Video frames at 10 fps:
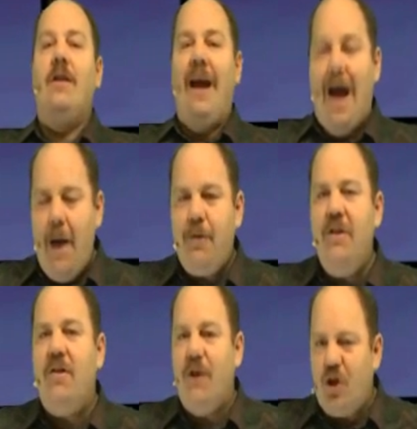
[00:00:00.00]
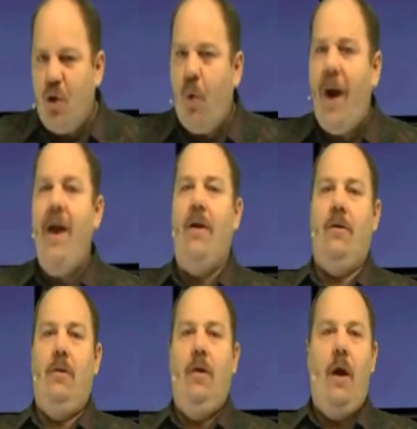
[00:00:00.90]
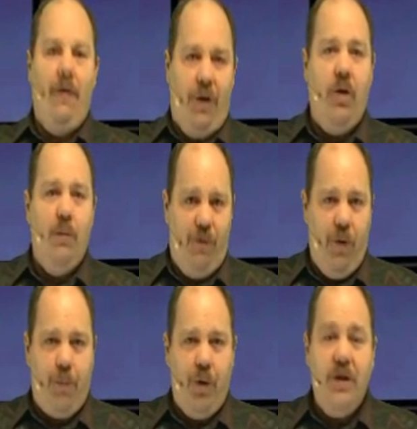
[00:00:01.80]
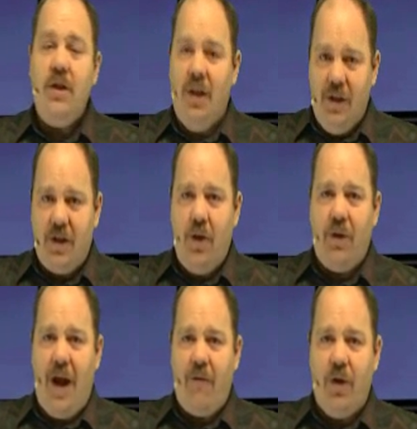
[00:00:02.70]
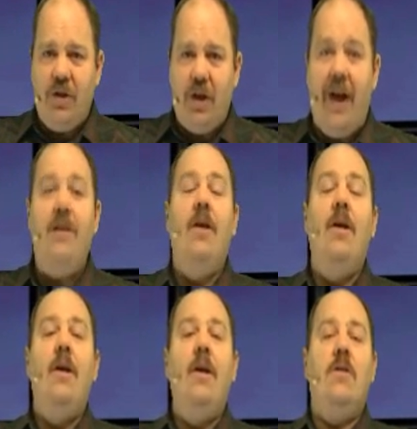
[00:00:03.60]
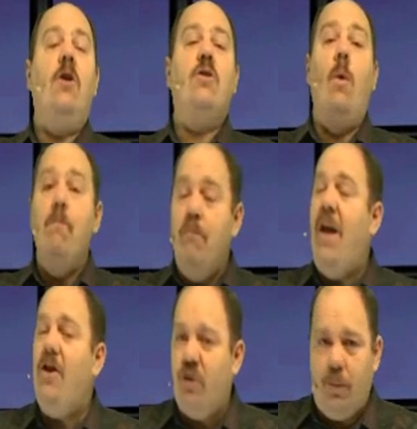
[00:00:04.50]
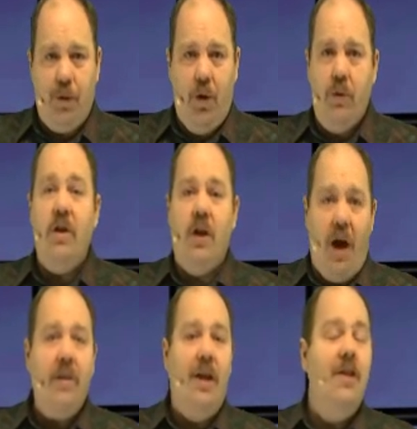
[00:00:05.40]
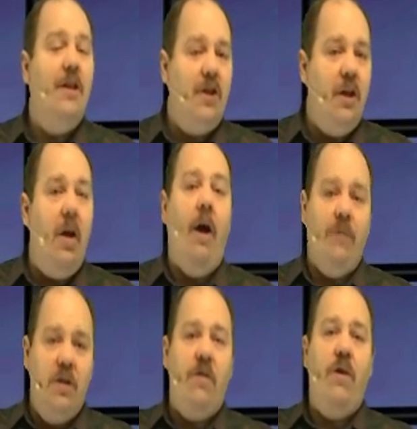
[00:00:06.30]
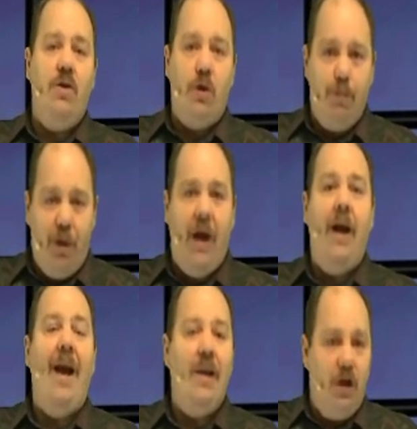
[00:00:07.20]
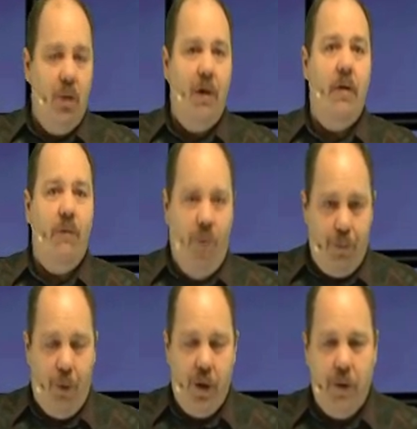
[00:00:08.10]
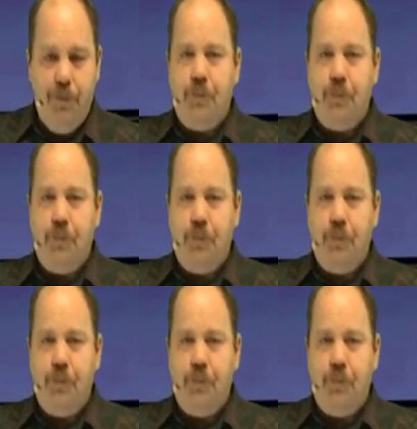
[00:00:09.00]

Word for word: The absence of a trail of human footprints in the South African site is also a major blow to the authenticity of this feature being a human footprint.